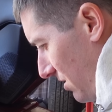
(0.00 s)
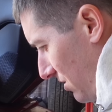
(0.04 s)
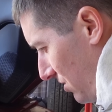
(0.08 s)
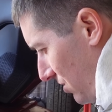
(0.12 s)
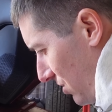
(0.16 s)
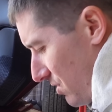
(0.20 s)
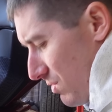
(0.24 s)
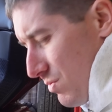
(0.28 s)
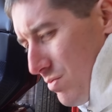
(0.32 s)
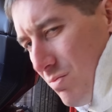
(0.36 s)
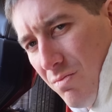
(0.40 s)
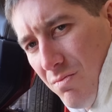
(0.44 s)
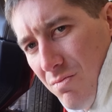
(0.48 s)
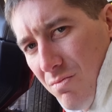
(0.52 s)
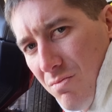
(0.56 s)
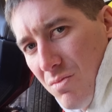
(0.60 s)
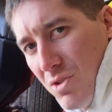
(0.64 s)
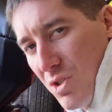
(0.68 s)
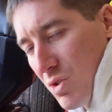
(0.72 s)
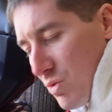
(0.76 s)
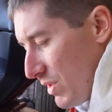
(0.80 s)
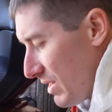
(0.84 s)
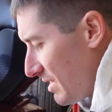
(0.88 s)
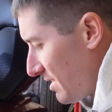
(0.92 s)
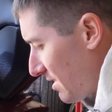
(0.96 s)
It just
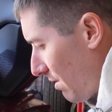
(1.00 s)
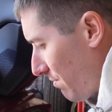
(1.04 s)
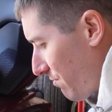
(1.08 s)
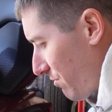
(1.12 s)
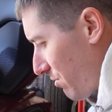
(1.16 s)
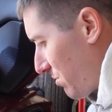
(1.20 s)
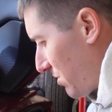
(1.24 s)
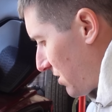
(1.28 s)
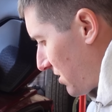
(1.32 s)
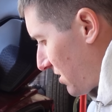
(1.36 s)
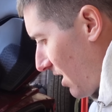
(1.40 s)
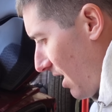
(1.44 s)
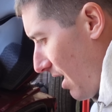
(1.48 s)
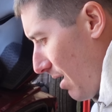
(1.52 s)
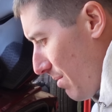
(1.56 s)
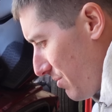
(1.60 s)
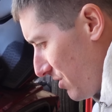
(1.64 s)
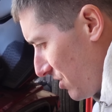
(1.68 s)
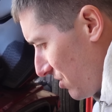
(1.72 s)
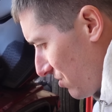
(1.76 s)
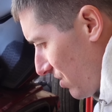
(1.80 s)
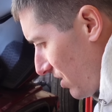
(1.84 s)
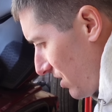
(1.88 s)
swings up from the top and you're